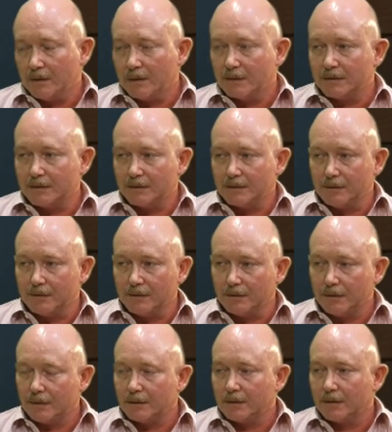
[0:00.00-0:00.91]
I tend to
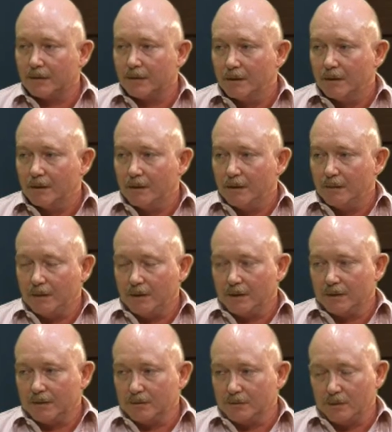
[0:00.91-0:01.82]
do that
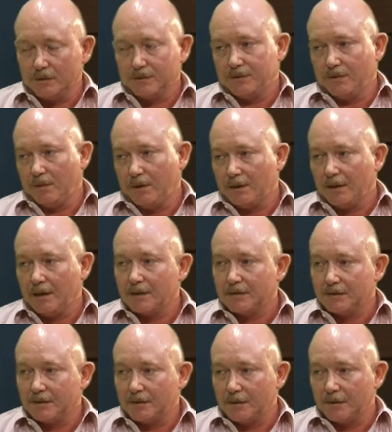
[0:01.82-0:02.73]
because once the work
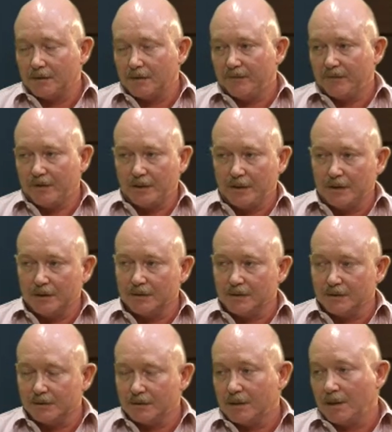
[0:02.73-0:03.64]
has started, the
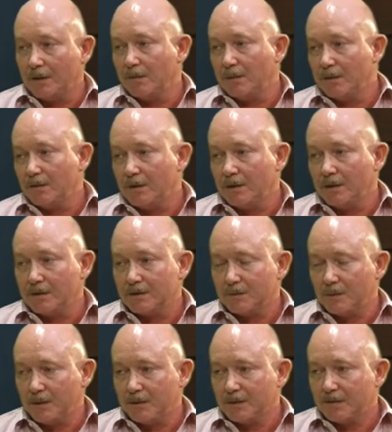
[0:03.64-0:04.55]
variations can be quite
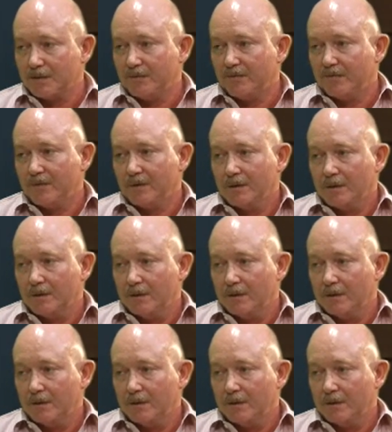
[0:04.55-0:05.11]
expensive,